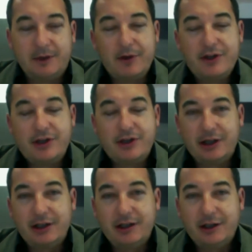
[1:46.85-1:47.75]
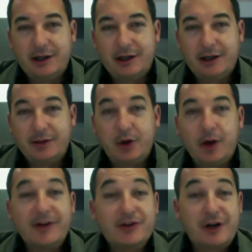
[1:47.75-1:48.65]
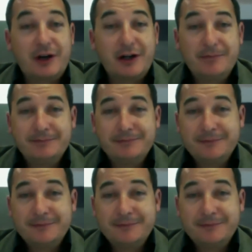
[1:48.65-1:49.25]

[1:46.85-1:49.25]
Originally grew up in Australia.